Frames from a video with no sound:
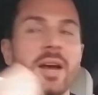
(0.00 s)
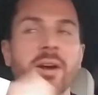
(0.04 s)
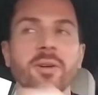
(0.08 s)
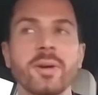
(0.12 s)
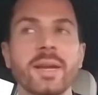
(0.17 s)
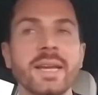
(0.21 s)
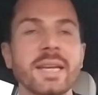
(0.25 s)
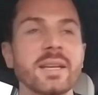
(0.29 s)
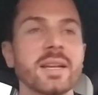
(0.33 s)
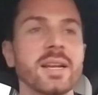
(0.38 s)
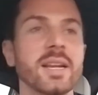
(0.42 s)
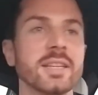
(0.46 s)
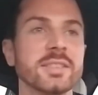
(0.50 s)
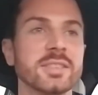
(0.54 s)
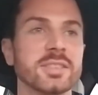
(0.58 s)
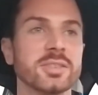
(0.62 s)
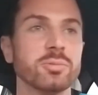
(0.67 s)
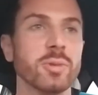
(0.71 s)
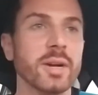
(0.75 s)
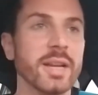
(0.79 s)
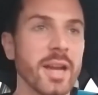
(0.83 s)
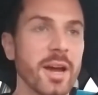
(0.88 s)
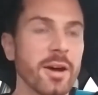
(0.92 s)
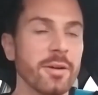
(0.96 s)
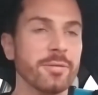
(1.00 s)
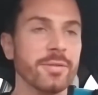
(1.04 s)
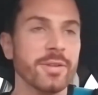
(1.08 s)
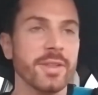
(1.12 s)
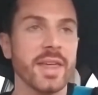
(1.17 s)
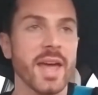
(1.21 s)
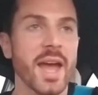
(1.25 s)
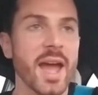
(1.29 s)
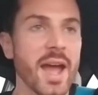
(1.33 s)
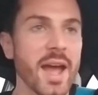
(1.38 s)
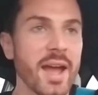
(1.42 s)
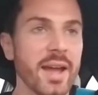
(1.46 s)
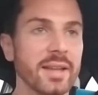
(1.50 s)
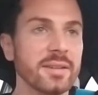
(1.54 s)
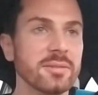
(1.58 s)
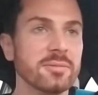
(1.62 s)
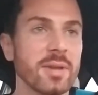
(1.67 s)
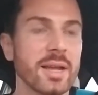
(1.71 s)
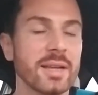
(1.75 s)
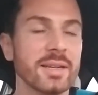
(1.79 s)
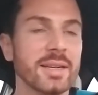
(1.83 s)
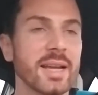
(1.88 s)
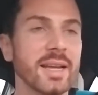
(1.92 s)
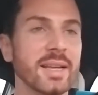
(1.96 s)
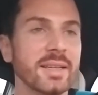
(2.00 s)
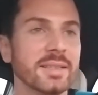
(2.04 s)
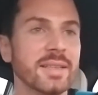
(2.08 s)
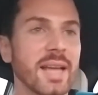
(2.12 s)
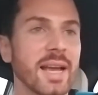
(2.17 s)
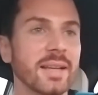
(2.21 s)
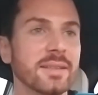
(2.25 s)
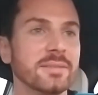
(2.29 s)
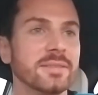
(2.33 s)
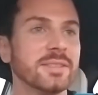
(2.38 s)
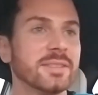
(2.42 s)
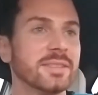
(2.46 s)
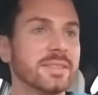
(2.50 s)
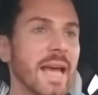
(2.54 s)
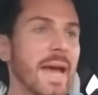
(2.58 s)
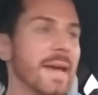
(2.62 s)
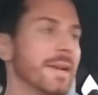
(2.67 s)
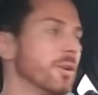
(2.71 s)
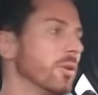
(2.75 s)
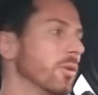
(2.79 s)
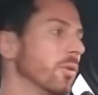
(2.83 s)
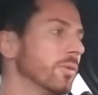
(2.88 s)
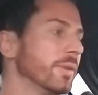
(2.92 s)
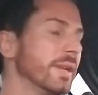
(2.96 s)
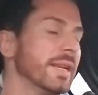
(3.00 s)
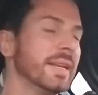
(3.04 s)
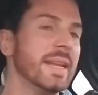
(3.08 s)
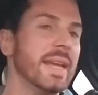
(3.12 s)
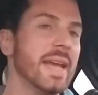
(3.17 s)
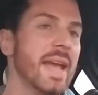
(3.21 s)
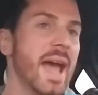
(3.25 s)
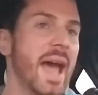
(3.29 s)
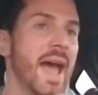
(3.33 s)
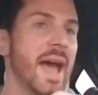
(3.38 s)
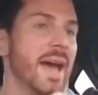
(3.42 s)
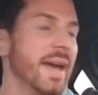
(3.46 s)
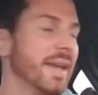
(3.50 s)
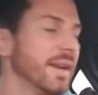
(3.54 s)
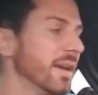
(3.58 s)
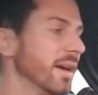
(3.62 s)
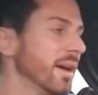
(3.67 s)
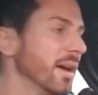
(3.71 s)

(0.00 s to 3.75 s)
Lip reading: English went over there, and then they settled, and they had